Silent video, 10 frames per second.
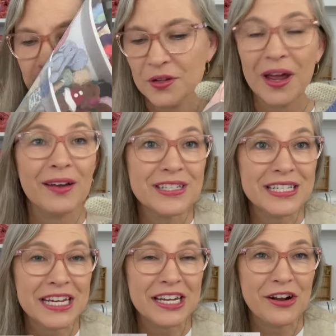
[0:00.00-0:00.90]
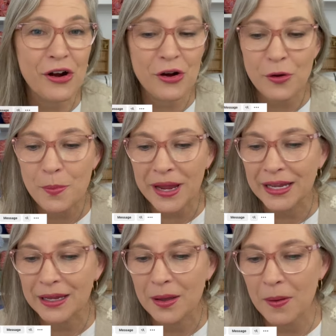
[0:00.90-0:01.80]
So I've seen her
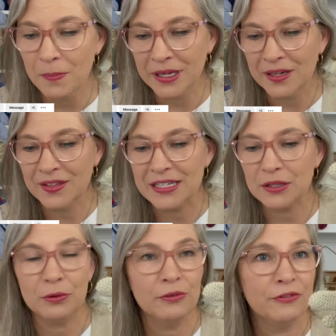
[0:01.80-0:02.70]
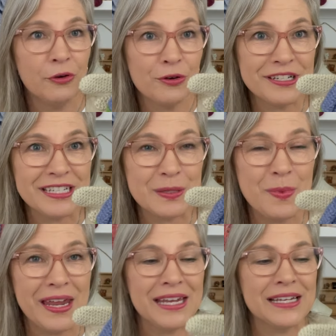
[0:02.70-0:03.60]
make many of these little forests
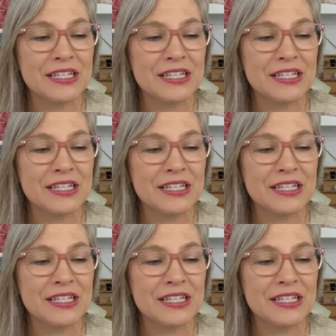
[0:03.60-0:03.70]
make.